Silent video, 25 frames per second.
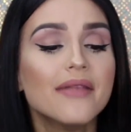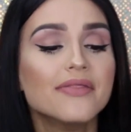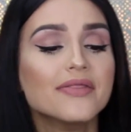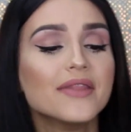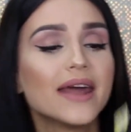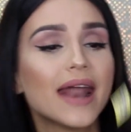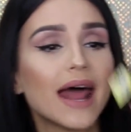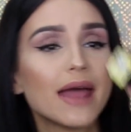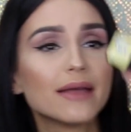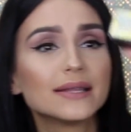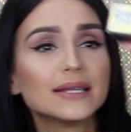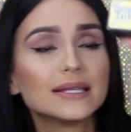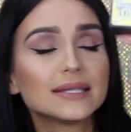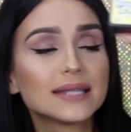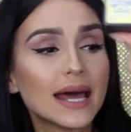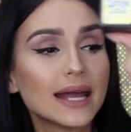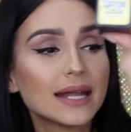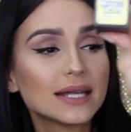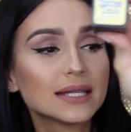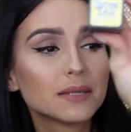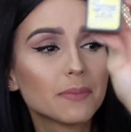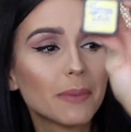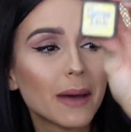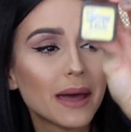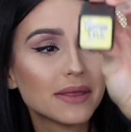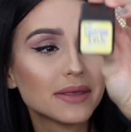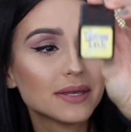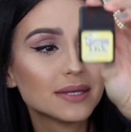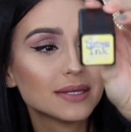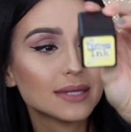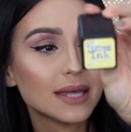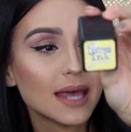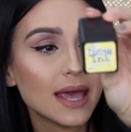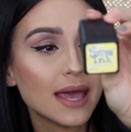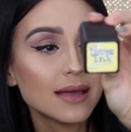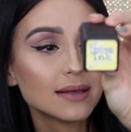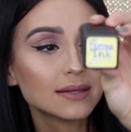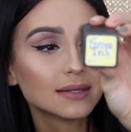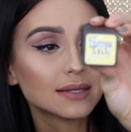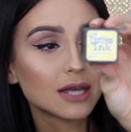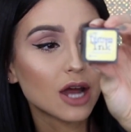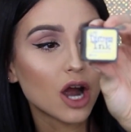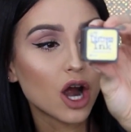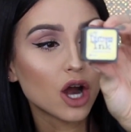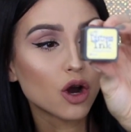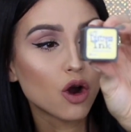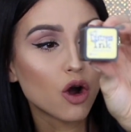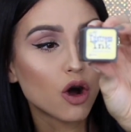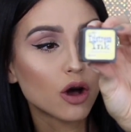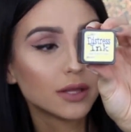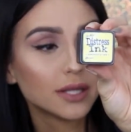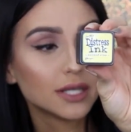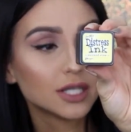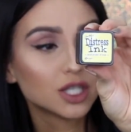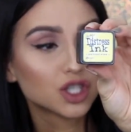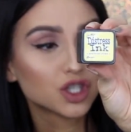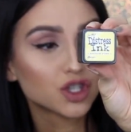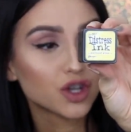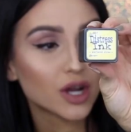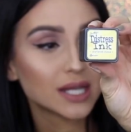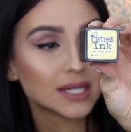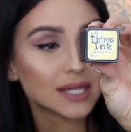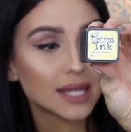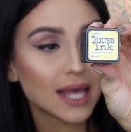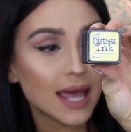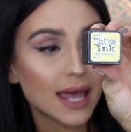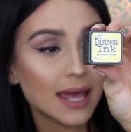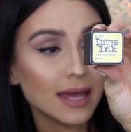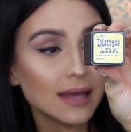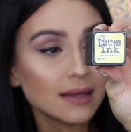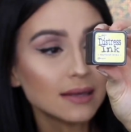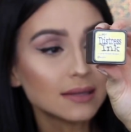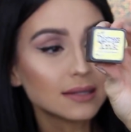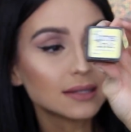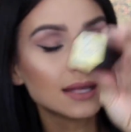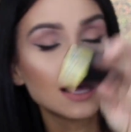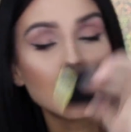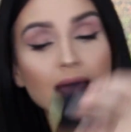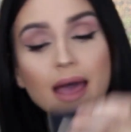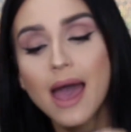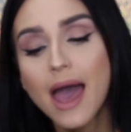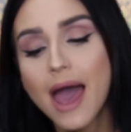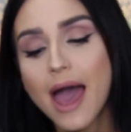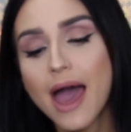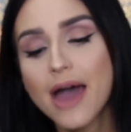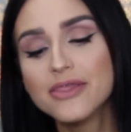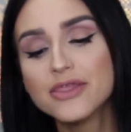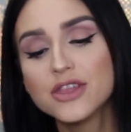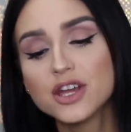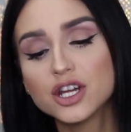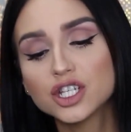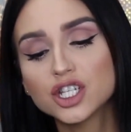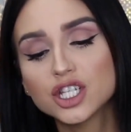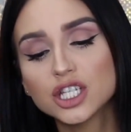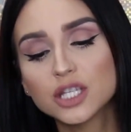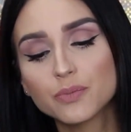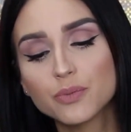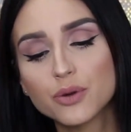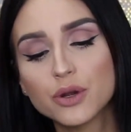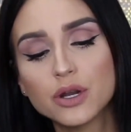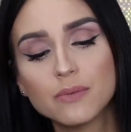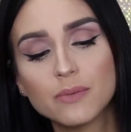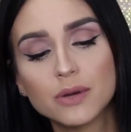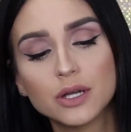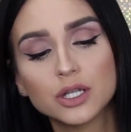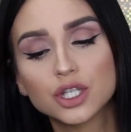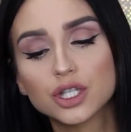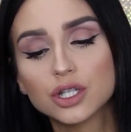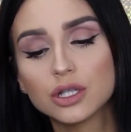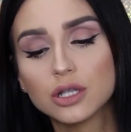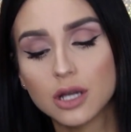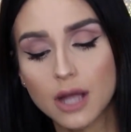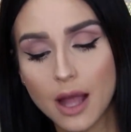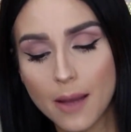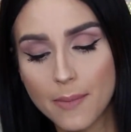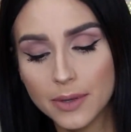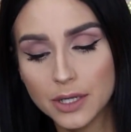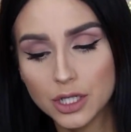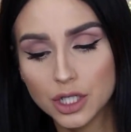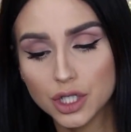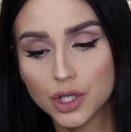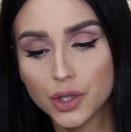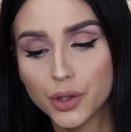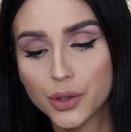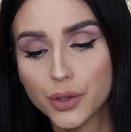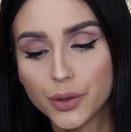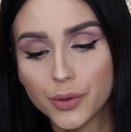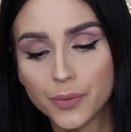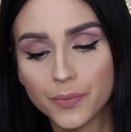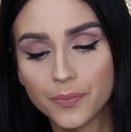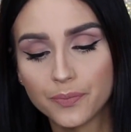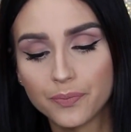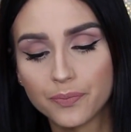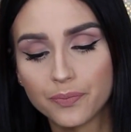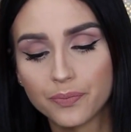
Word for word: then I decided to buy these inks that are called Distress inks, and they're just pretty much, look, I'm going to show you.